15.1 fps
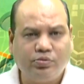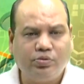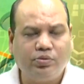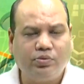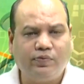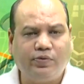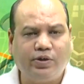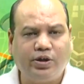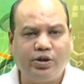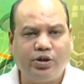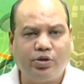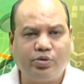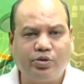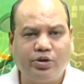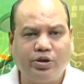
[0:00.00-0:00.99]
to find
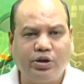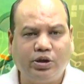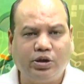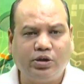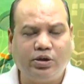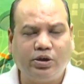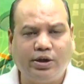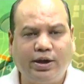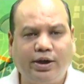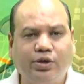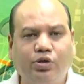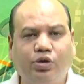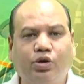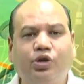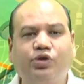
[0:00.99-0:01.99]
out the net
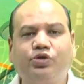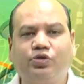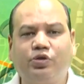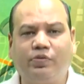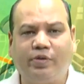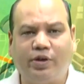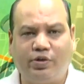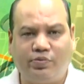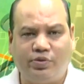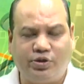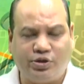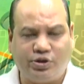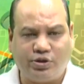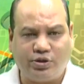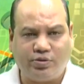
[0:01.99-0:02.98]
cost of
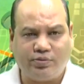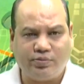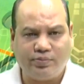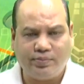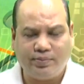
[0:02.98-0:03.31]
acquisition.